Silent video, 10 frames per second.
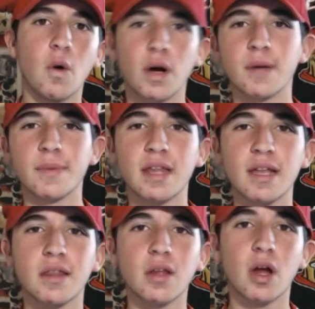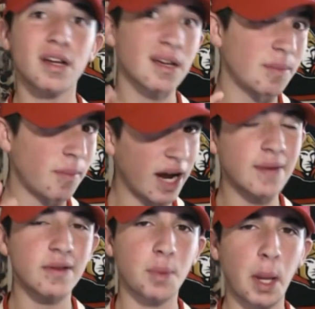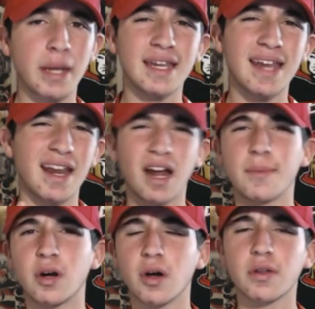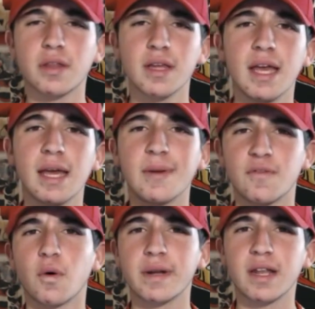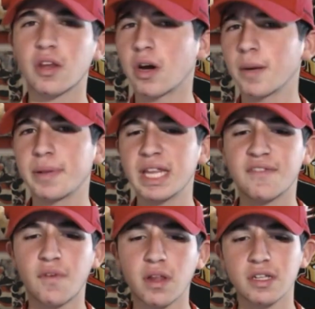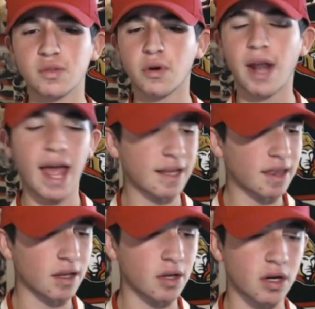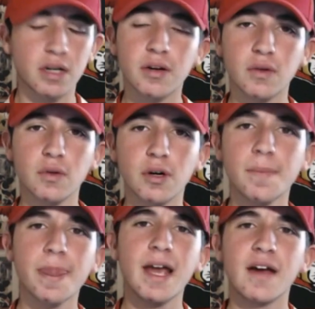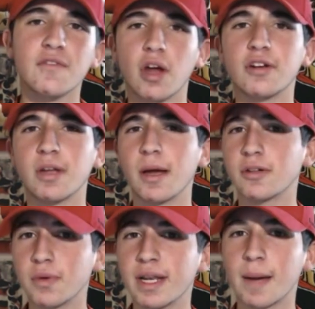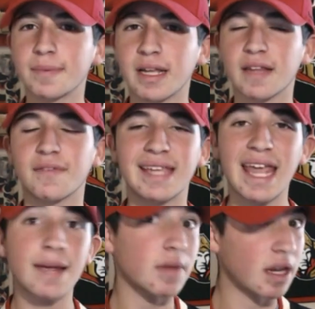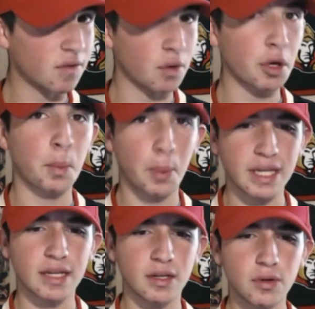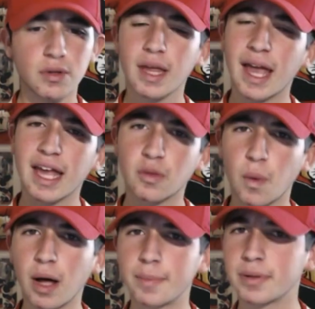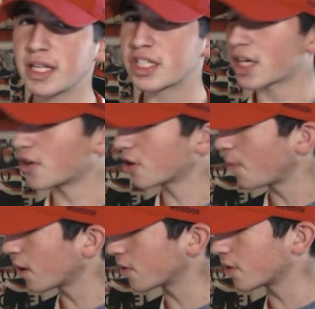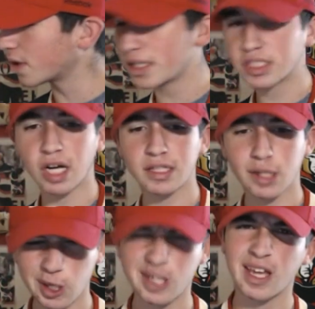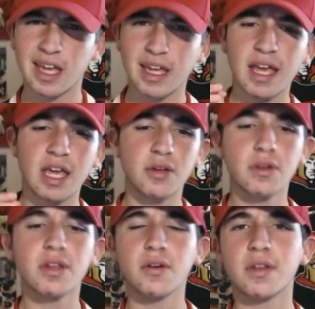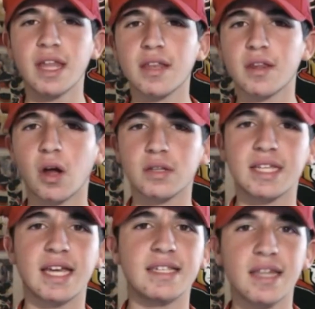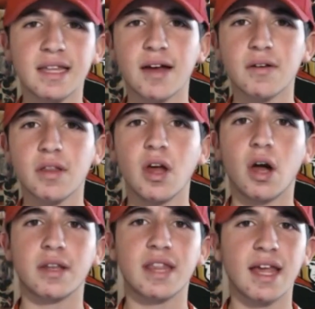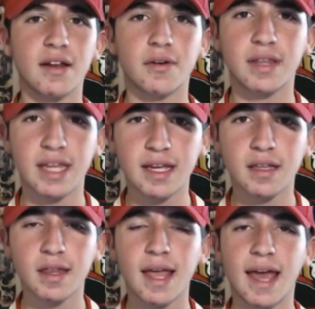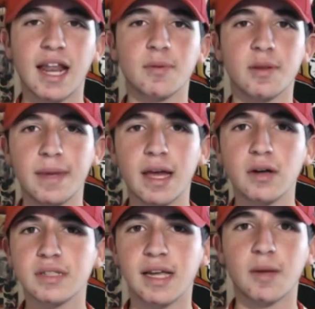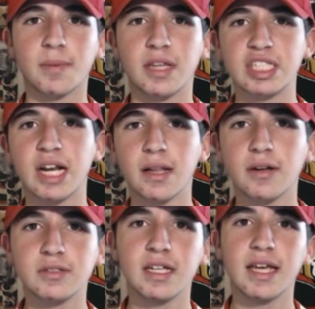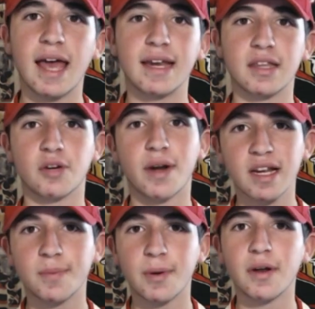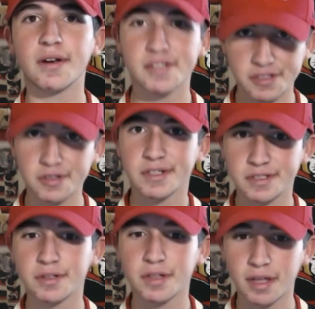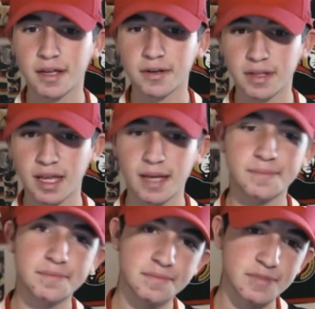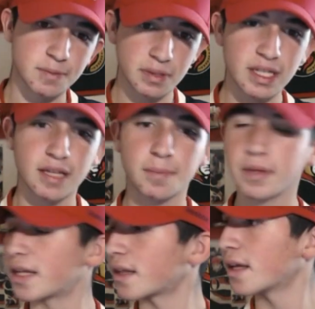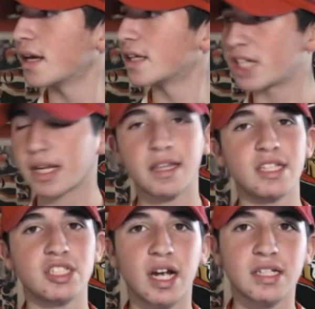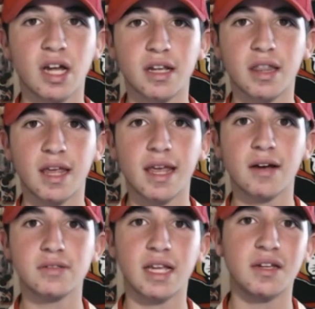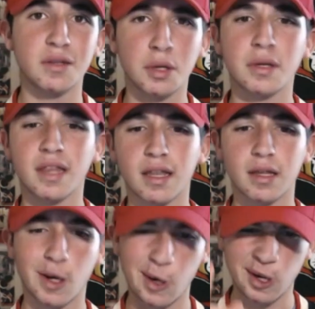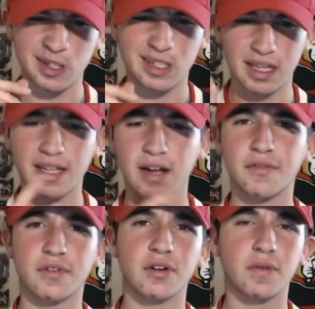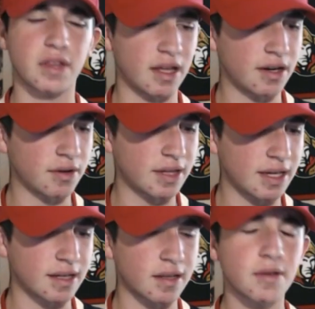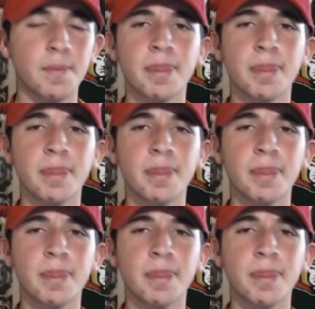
Welcome to Sens Talk. My name is Brandon and I'm your host. Before we get started, please follow us on Twitter at Talk underscore for t- tweeting updates of the games and, of course, breaking news. As well, please check out our sponsor, SeatGiant.ca. Use the code Talk to get discounts on Sanders tickets. It helps me out, it helps the channel out, and it's a great experience going to a Sanders game. So please, please check SeatGiant.ca out and use the code Talk on discounts for your Sanders tickets.